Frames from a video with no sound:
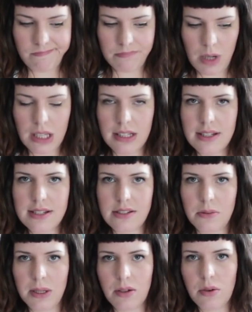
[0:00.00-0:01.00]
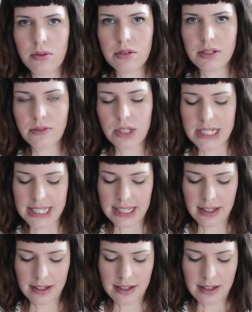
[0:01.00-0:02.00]
lists or my goals for a
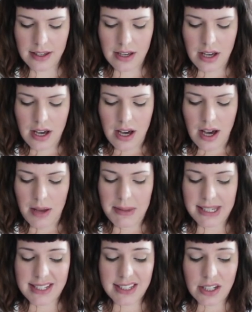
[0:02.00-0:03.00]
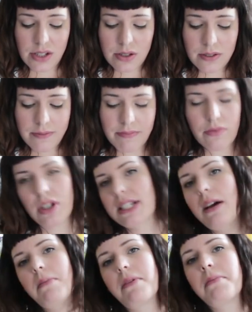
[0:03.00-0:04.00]
day. I make a schedule. For
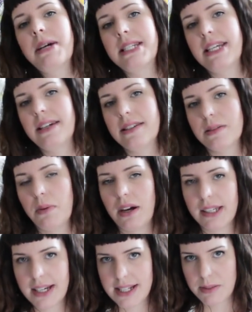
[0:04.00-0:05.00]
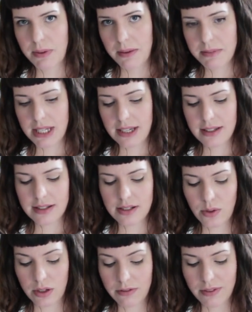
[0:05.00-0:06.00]
example, Monday is podcast prep day,
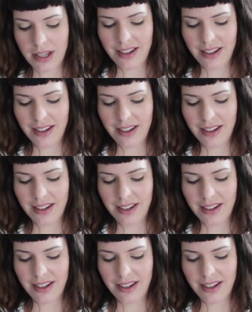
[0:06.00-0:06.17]
sort of.